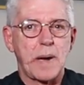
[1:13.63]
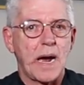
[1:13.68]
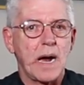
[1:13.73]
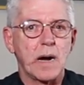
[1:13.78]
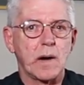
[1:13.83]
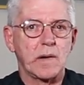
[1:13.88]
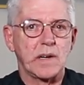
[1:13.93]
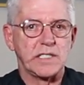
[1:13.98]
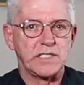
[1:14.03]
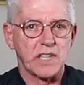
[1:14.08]

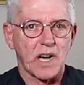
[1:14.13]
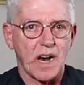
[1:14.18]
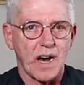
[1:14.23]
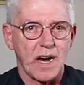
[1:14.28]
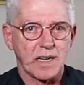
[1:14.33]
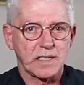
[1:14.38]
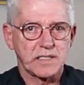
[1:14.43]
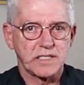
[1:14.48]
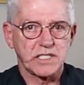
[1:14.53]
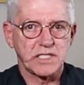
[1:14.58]

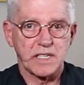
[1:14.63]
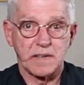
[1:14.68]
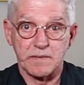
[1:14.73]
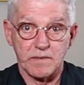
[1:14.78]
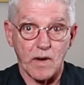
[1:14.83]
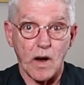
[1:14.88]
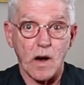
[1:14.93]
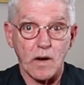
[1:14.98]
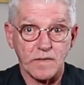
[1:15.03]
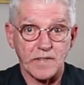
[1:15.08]
paradox
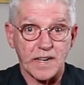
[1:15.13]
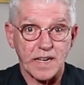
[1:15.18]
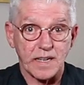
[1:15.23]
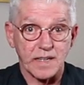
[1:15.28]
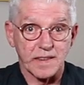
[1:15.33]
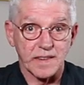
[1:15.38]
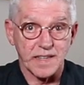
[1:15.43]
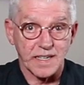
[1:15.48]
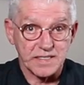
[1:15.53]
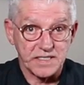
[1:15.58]

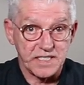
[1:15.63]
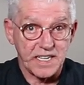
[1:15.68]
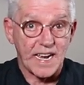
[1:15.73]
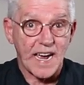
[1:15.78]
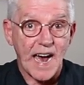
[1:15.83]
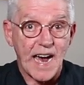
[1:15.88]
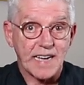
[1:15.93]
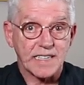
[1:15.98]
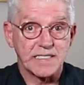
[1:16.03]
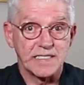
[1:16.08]
involving the
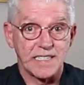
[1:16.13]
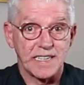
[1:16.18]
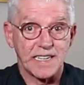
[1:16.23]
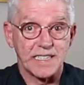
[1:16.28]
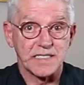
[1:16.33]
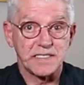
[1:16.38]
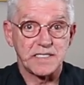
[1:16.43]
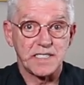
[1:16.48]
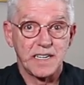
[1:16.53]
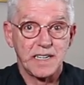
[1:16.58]

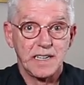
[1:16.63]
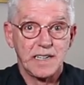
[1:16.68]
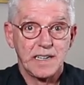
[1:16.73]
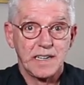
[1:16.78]
diaconate